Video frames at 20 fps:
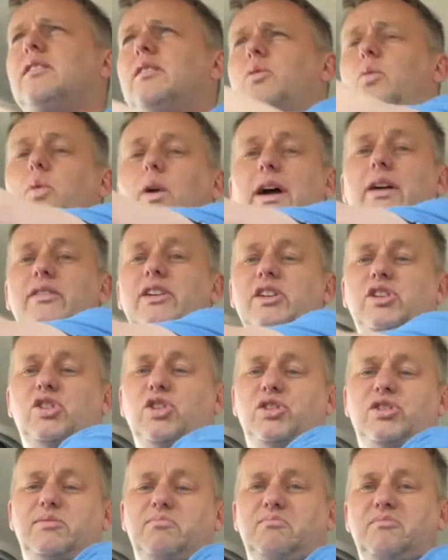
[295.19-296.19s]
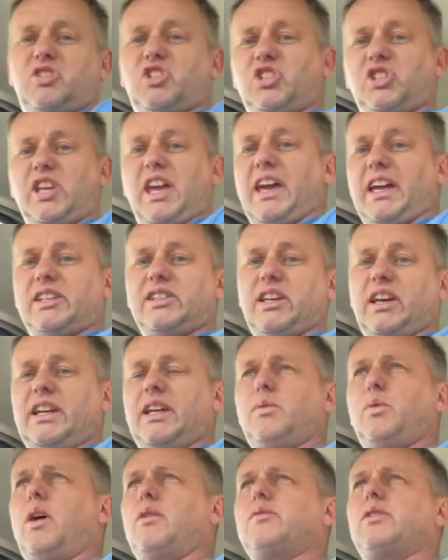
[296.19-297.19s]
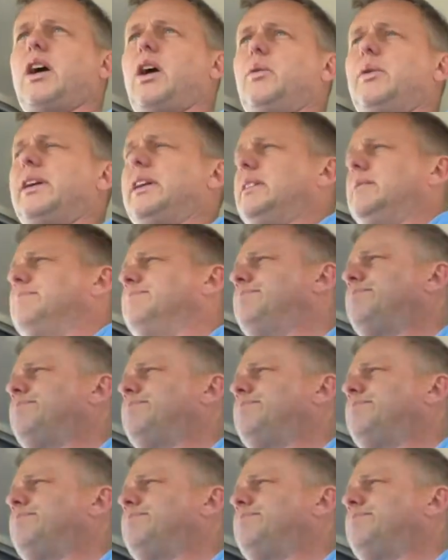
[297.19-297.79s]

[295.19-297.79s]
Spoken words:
where it just sticks and it won't go in.